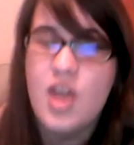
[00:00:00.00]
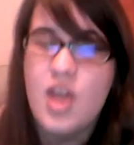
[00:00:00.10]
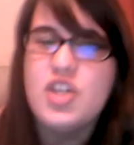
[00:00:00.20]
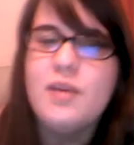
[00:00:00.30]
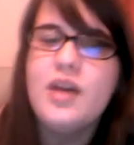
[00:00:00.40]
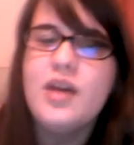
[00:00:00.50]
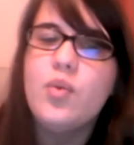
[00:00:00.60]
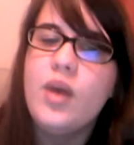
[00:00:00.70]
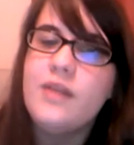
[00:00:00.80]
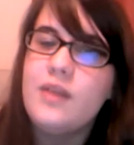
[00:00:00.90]
No matter
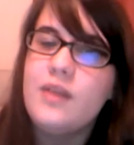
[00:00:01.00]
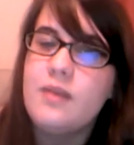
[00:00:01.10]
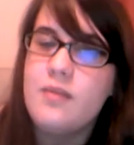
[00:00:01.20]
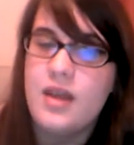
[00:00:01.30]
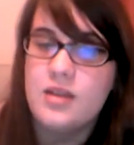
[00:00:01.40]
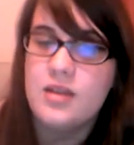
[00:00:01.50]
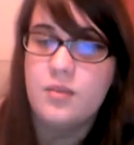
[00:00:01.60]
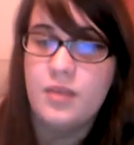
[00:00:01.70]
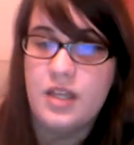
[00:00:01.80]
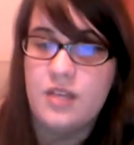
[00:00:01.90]
what a family may
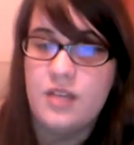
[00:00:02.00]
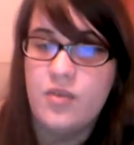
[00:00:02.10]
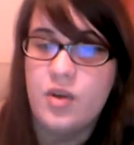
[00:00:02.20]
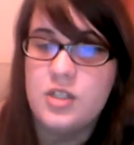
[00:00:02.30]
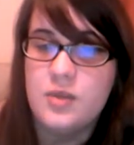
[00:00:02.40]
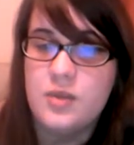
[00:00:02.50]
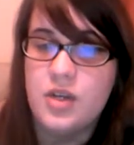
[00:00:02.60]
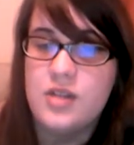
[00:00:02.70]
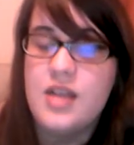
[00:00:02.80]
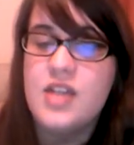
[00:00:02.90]
believe or
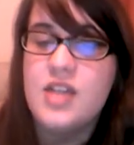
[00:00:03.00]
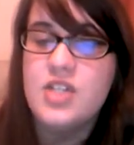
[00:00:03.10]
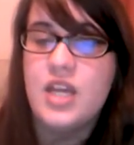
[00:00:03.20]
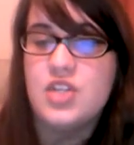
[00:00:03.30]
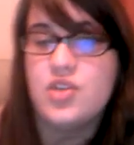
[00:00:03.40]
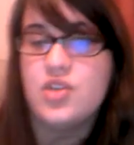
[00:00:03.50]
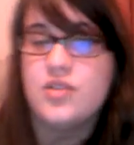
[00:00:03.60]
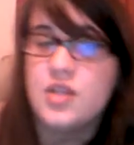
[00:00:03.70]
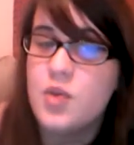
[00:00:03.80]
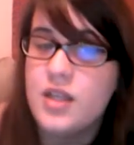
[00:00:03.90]
experience, education on
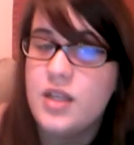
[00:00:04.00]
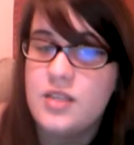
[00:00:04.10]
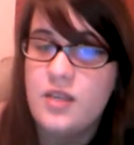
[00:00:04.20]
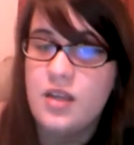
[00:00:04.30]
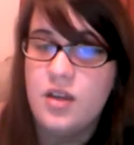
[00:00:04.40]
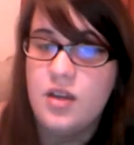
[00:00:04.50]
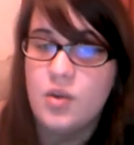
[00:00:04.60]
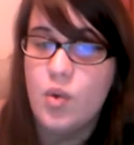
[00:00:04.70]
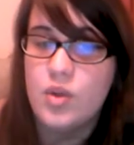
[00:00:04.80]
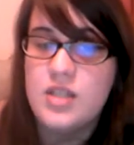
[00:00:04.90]
sexual activity and
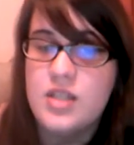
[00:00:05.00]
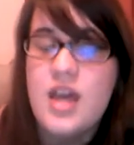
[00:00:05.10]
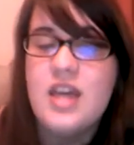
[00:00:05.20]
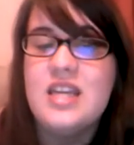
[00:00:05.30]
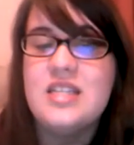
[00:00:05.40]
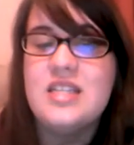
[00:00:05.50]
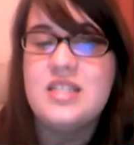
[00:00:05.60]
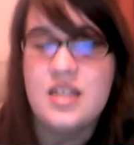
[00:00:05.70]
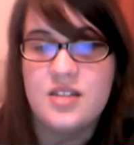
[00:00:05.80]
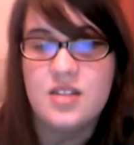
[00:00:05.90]
intercourse is
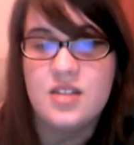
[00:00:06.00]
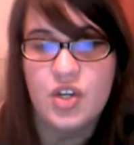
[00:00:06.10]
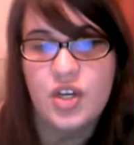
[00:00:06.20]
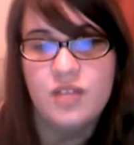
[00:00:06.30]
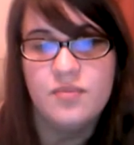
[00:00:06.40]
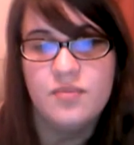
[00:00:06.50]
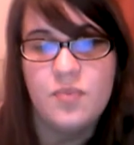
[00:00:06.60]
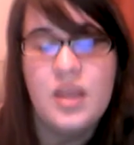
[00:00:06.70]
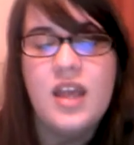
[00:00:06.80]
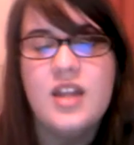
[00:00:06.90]
necessary.
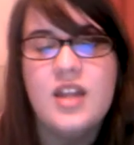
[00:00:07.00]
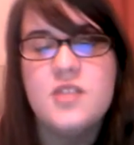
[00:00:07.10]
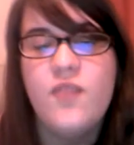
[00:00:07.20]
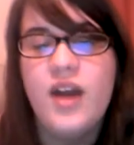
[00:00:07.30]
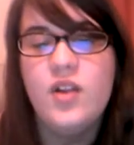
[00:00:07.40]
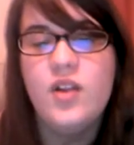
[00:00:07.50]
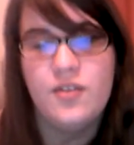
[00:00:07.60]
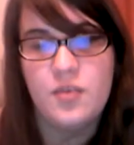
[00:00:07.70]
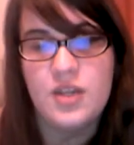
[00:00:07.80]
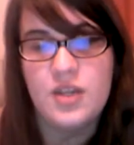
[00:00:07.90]
It is vital
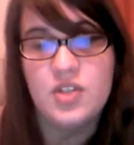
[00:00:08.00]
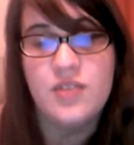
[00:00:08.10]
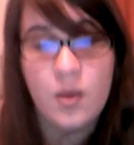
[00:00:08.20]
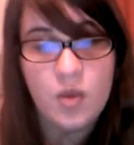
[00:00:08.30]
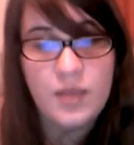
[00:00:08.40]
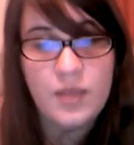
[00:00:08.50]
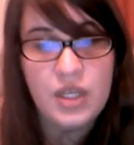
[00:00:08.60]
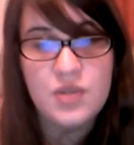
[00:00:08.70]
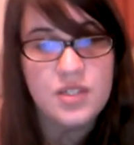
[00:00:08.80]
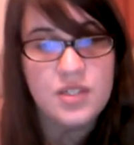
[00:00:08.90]
information that will be
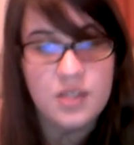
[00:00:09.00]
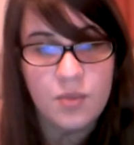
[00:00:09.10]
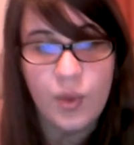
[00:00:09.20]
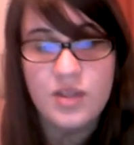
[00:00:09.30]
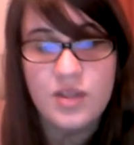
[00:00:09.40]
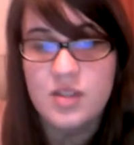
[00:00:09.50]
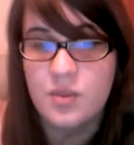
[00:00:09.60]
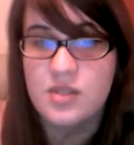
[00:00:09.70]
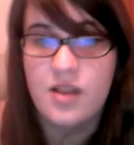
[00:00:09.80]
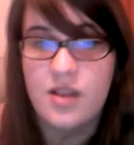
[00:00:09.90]
used at some point in
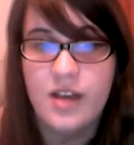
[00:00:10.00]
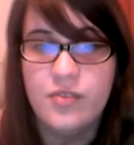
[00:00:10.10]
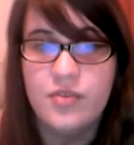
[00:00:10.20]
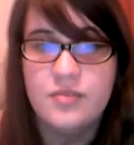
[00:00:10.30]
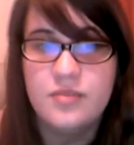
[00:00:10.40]
someone's life.